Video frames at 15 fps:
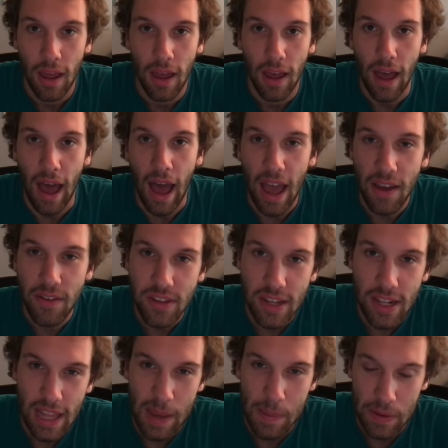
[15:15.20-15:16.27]
I have CeeDee
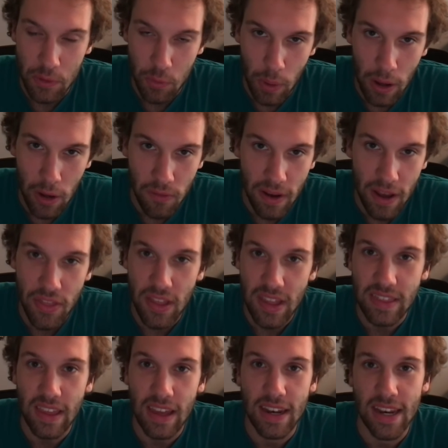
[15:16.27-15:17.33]
Lamb at 12. I think
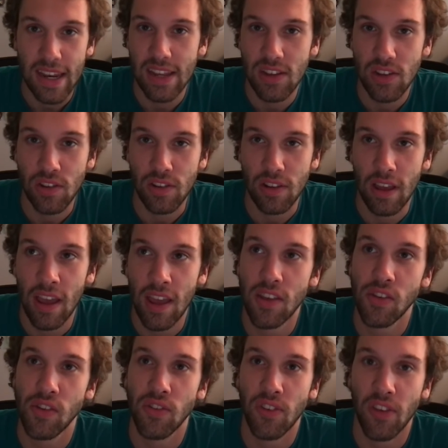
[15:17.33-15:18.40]
that
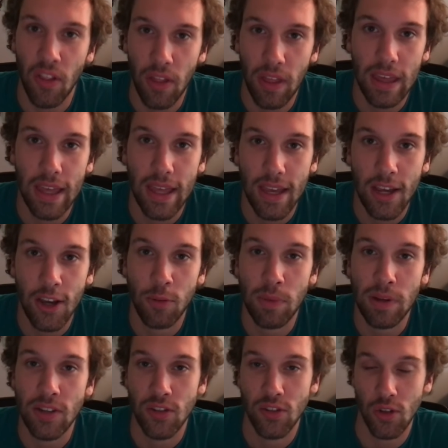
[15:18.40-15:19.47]
his ceiling could
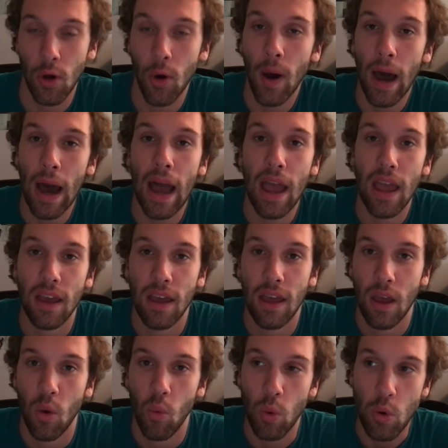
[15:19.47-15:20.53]
be so high.
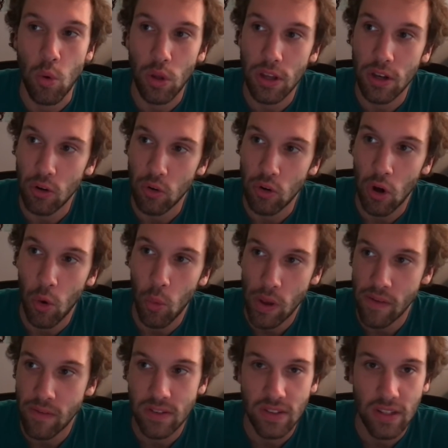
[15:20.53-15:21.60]
We really don't know. We
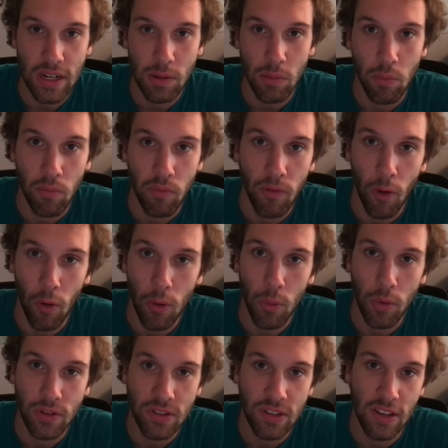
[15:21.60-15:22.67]
haven't seen him
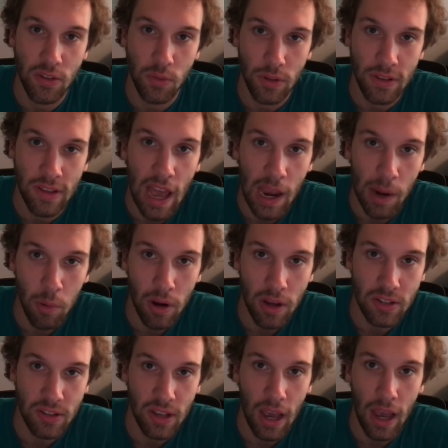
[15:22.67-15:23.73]
full season with Dak
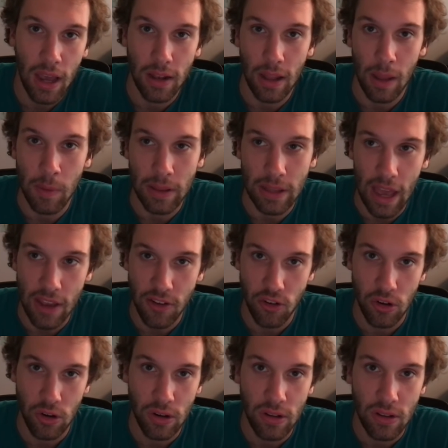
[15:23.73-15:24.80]
Prescott. I mean, last
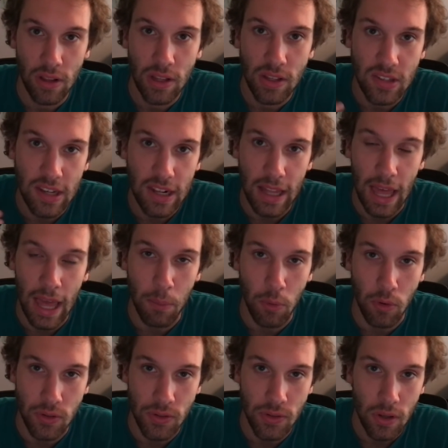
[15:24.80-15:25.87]
year, CeeDee Lamb
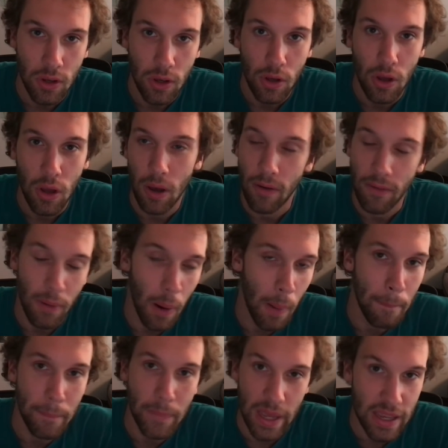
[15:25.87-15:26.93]
was
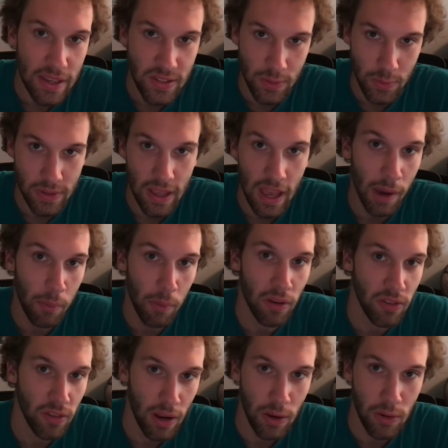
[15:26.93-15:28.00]
amazing with Dak
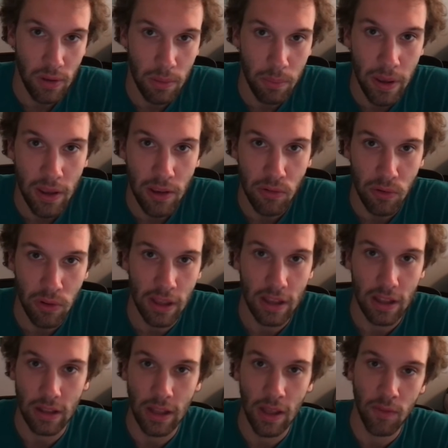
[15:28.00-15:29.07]
Prescott. He was on pace for like
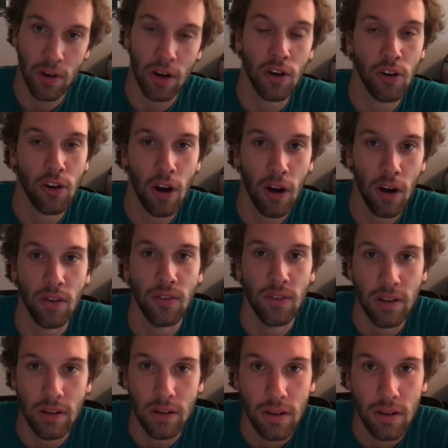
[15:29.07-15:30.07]
1,100 yards and